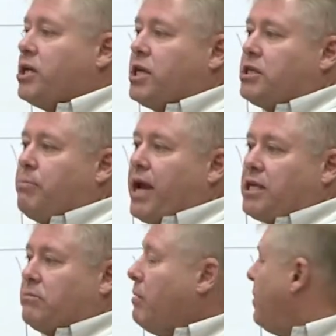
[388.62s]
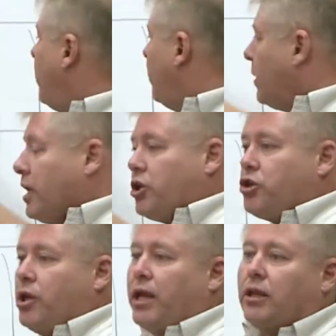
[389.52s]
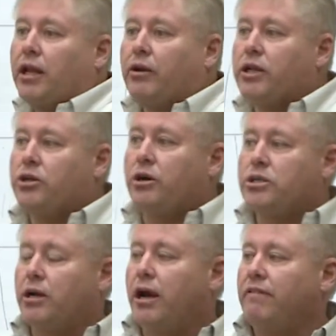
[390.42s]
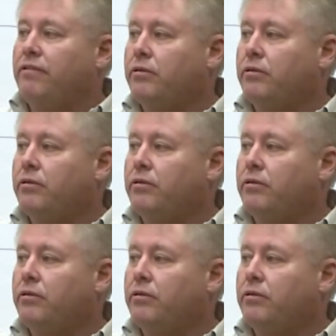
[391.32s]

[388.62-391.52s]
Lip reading: its maximum, and it literally turns it off.